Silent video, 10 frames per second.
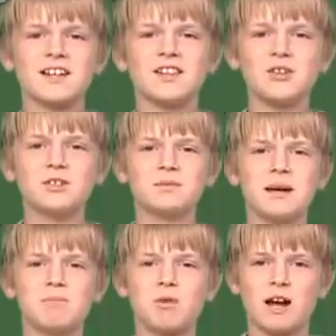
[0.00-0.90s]
concludes
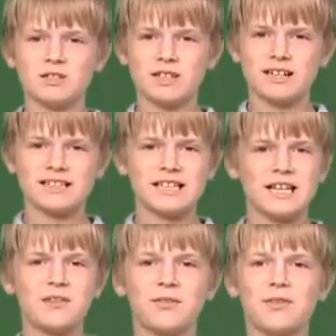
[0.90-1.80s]
my project.
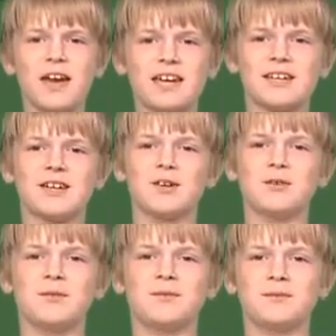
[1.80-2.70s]
Thank
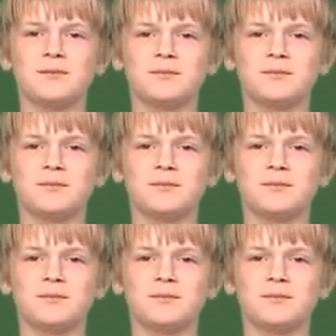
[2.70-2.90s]
you.